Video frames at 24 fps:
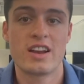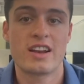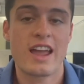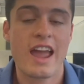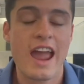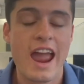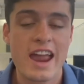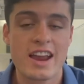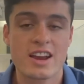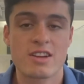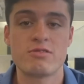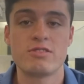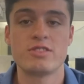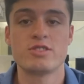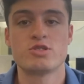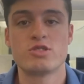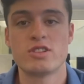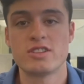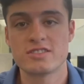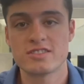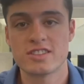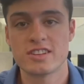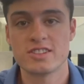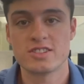accurate
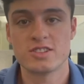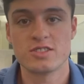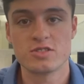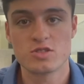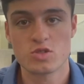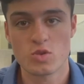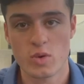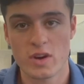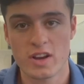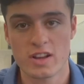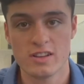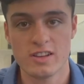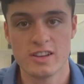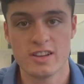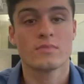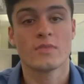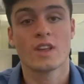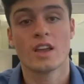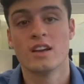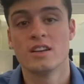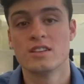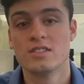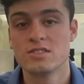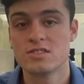translations quickly.
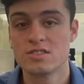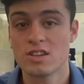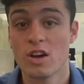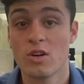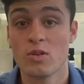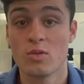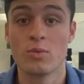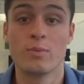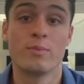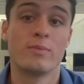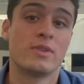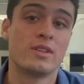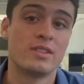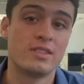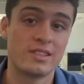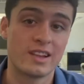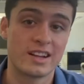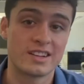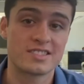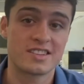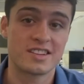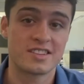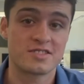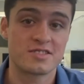So, let's
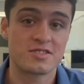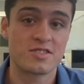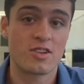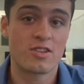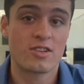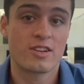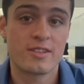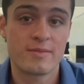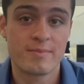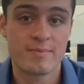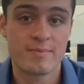get started.